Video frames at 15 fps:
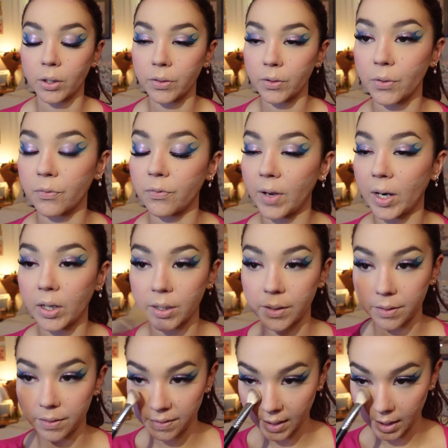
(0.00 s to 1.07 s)
They're very
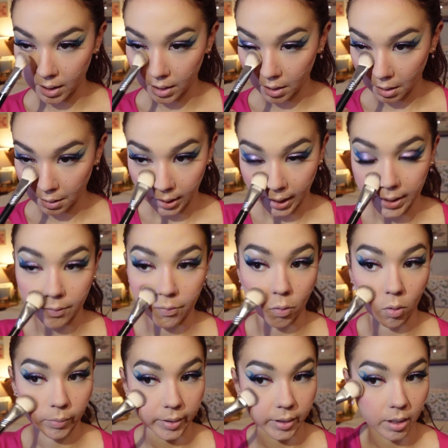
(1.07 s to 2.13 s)
thin, light
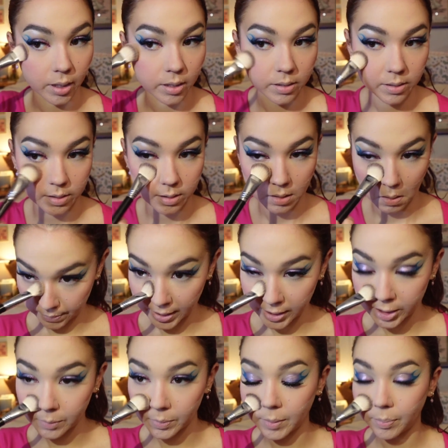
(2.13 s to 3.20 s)
formulas, meant
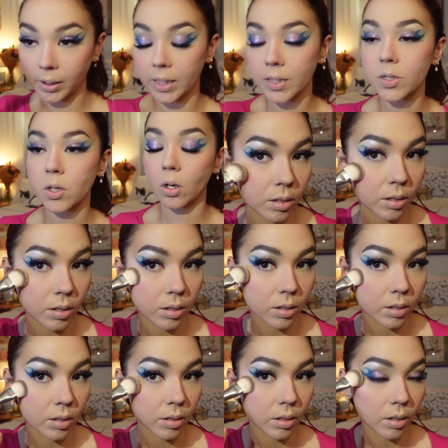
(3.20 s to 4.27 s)
to be placed on
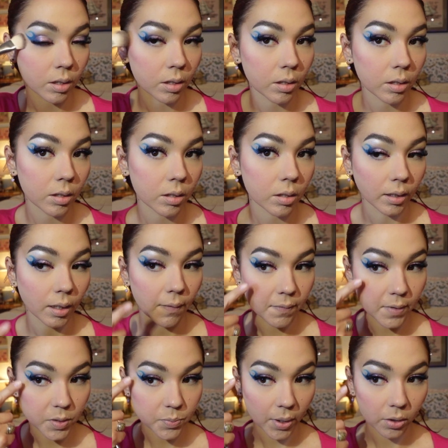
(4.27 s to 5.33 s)
top of powder. I love
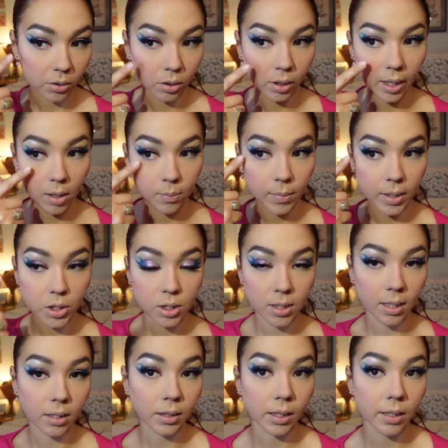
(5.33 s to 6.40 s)
this powder. Look how much
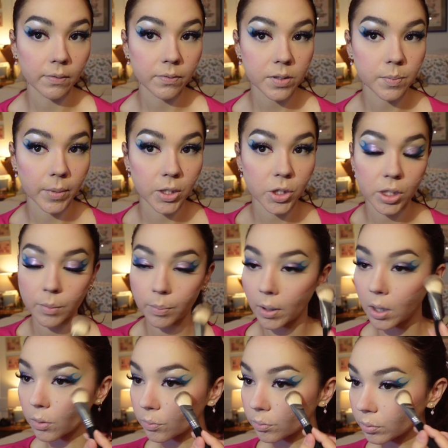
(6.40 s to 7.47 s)
that lifts my
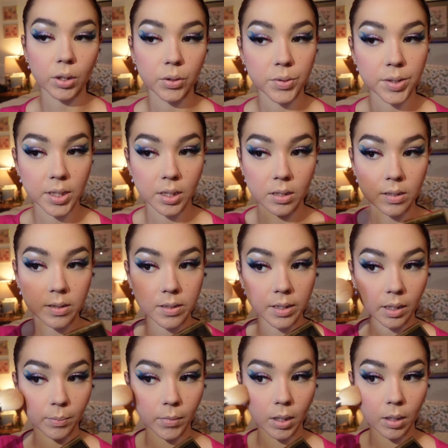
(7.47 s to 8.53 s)
cheekbone. Using a
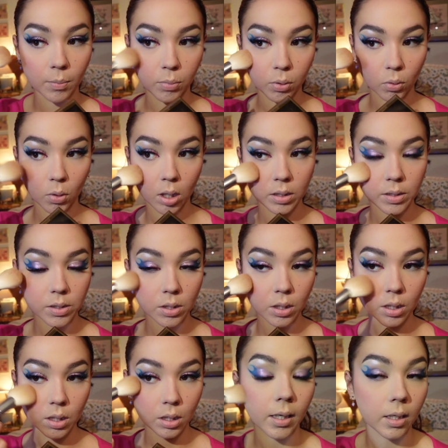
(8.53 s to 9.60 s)
Sigma
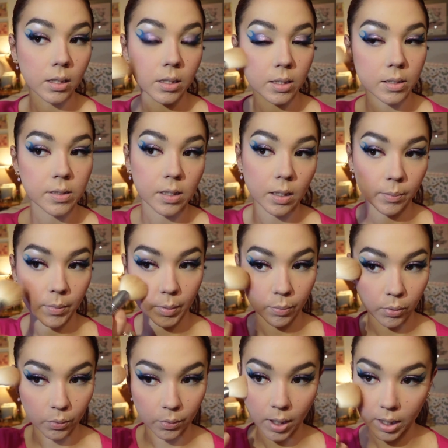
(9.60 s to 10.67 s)
bronzer and a Sigma
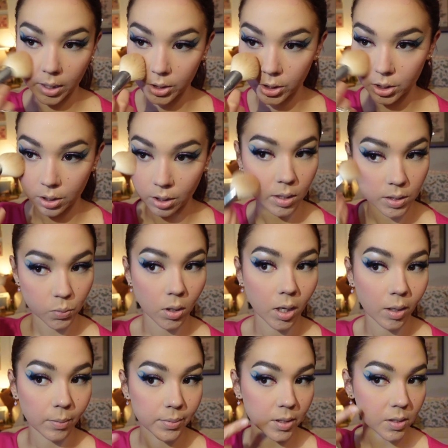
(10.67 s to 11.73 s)
brush, this will
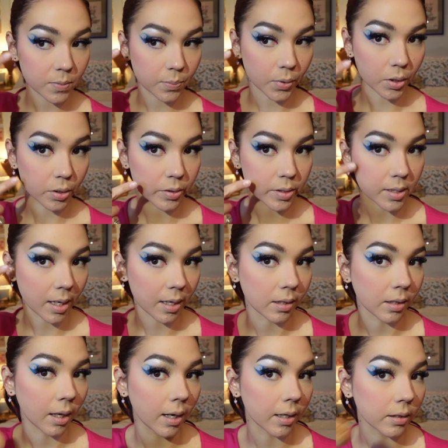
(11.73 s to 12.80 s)
help disperse that
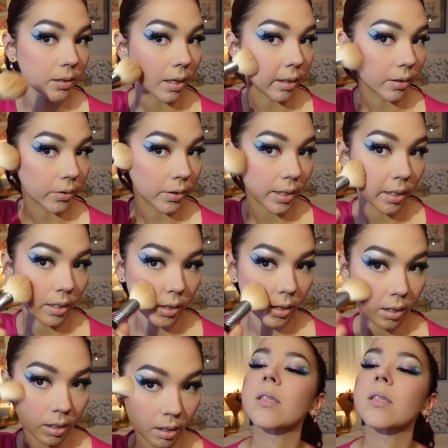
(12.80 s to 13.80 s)
line that I created.